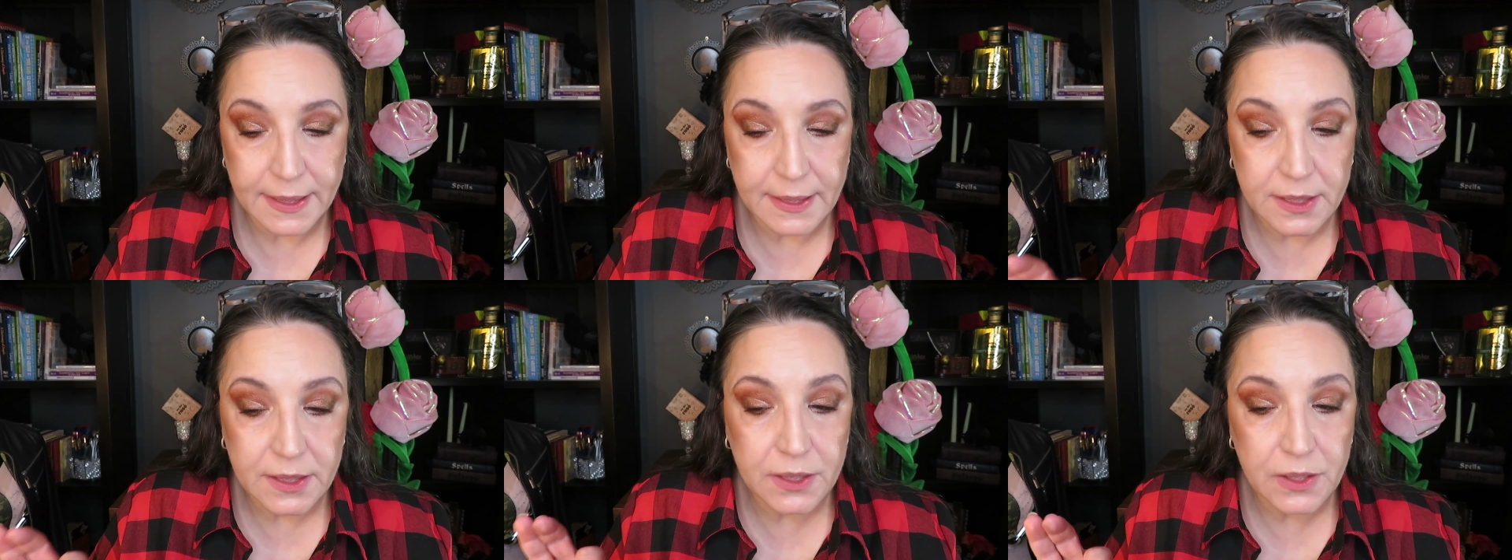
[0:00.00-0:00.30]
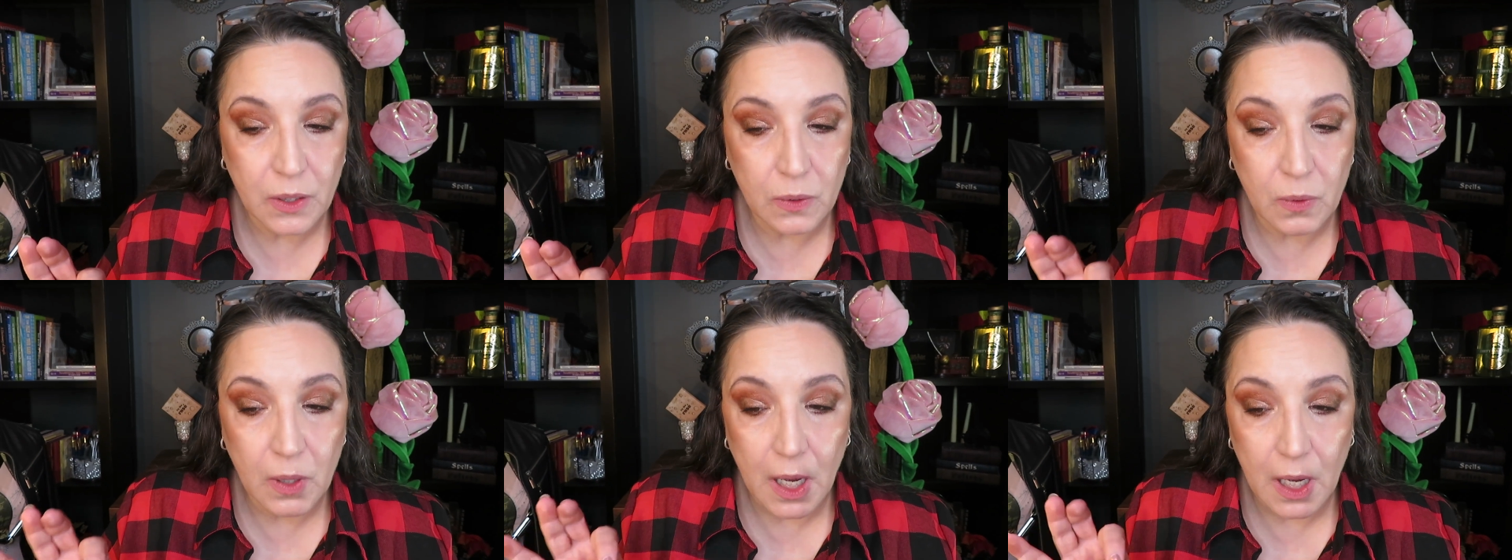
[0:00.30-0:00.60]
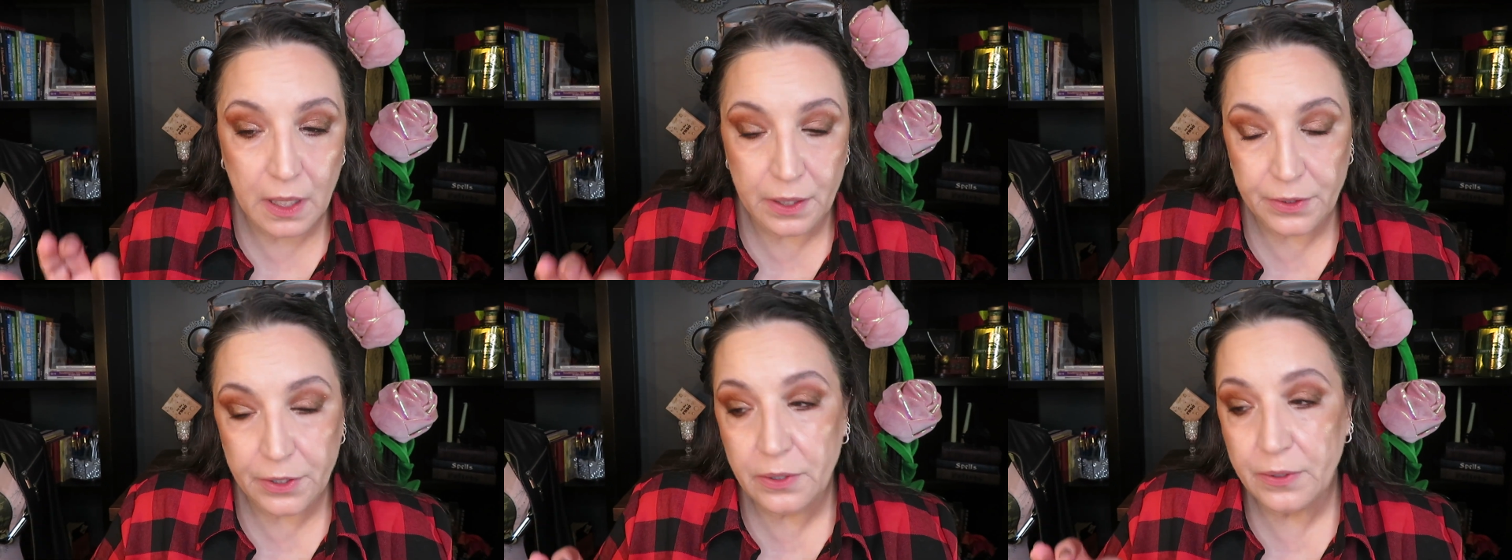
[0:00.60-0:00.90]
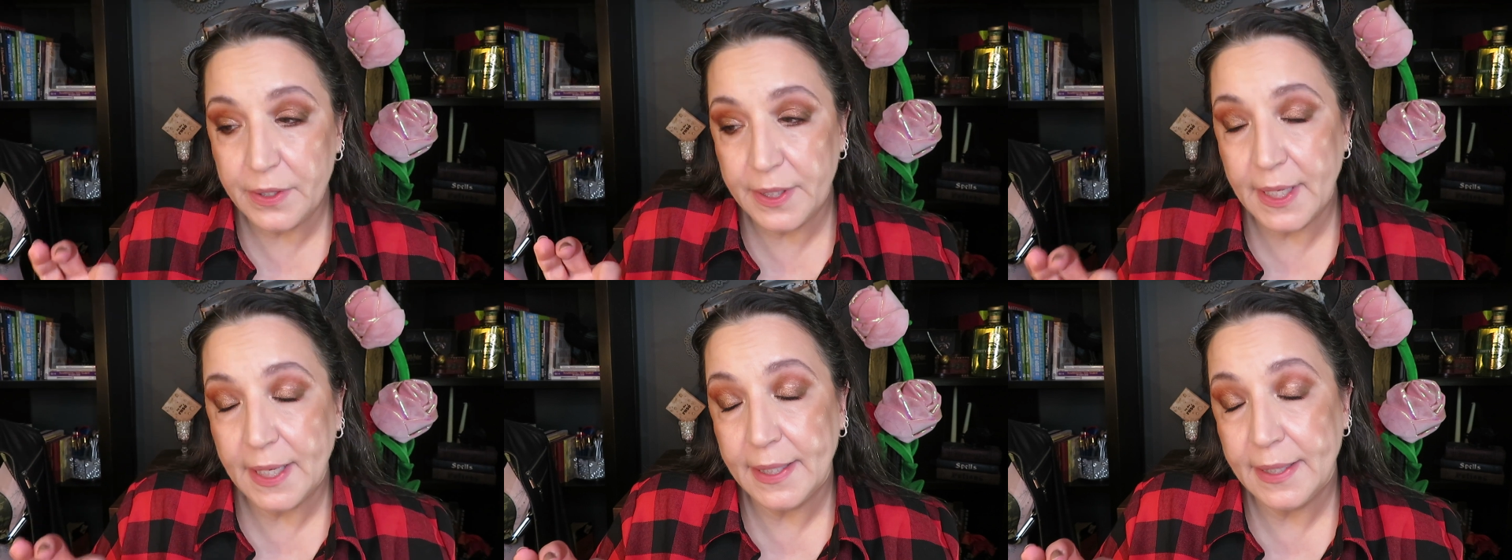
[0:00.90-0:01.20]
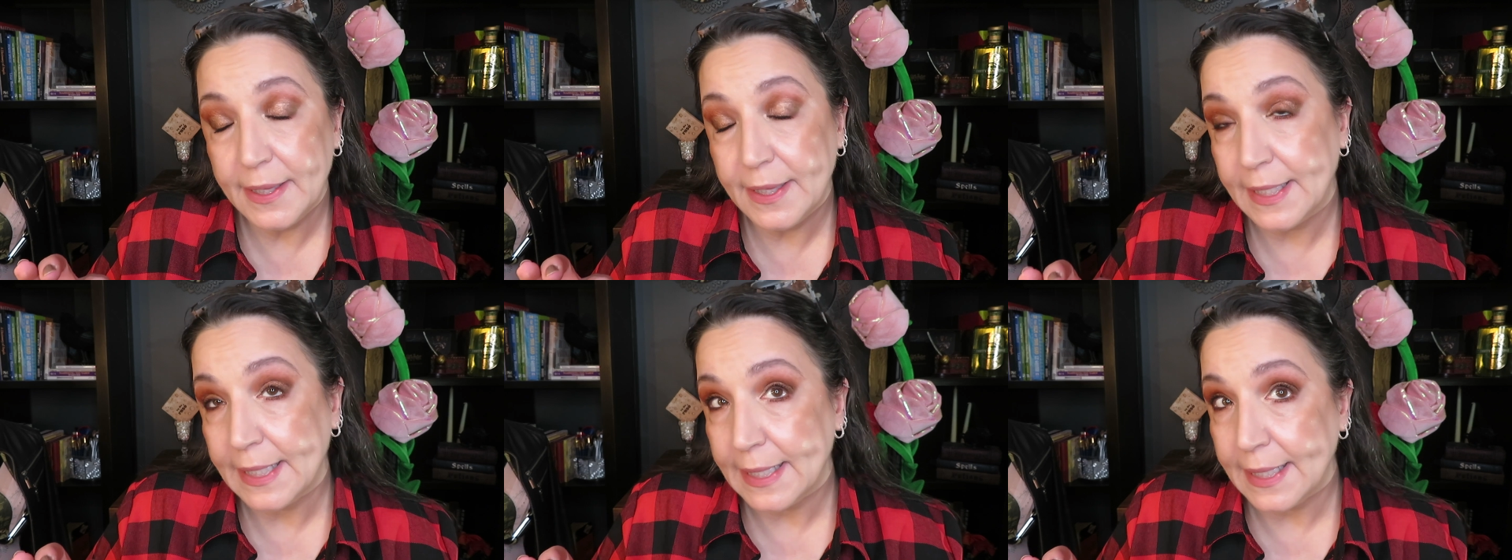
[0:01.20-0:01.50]
so other
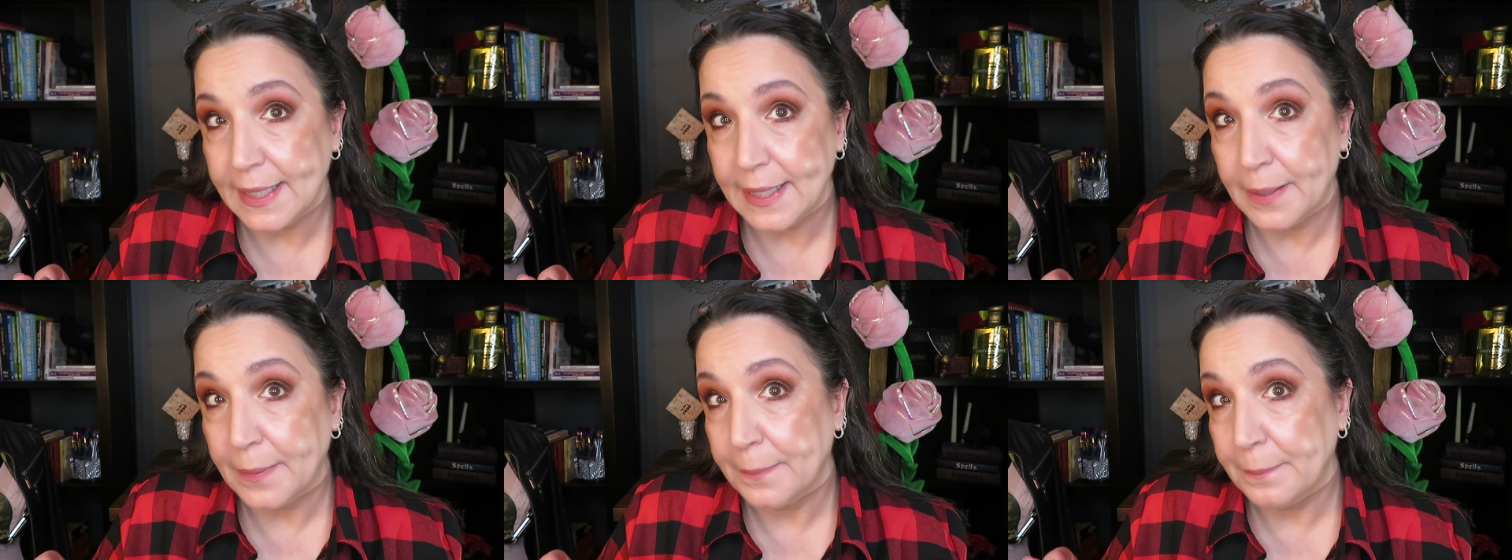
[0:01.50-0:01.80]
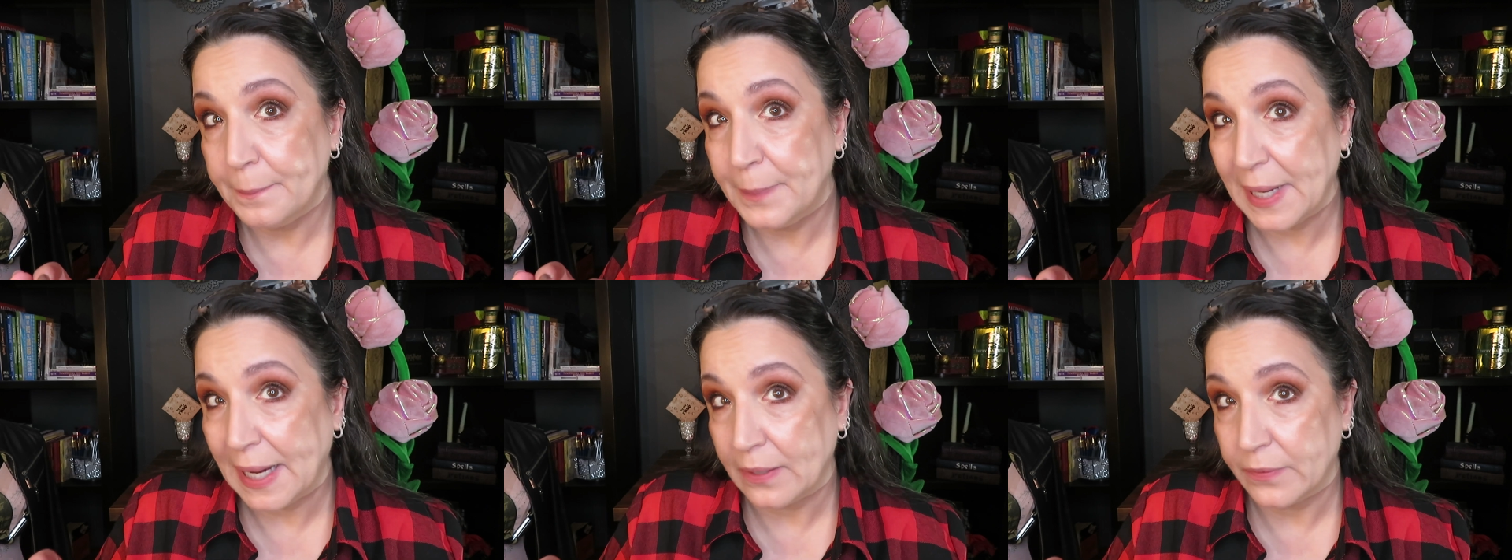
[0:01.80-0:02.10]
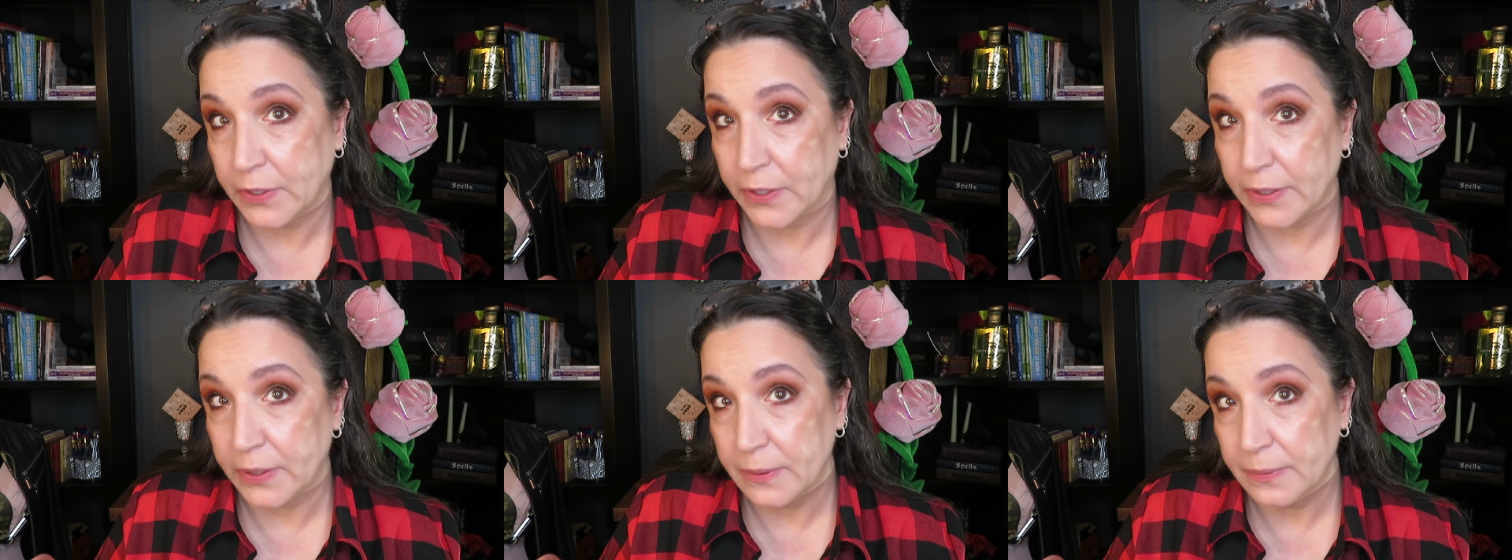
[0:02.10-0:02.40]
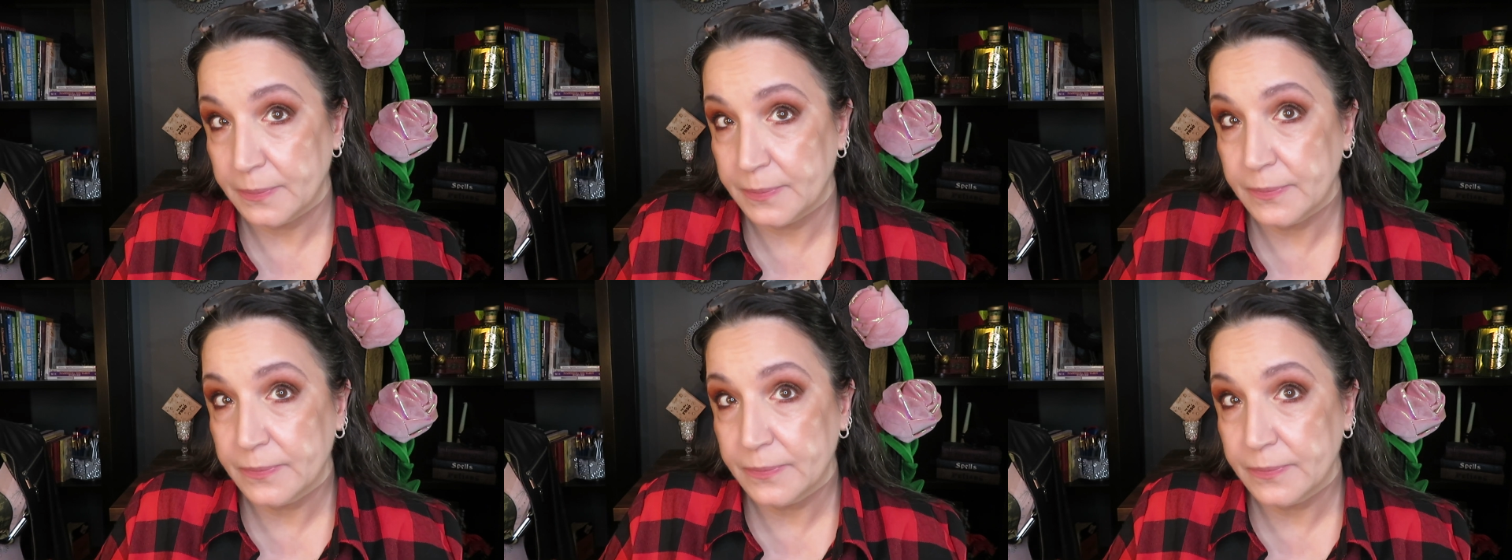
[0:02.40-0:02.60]
than the powder,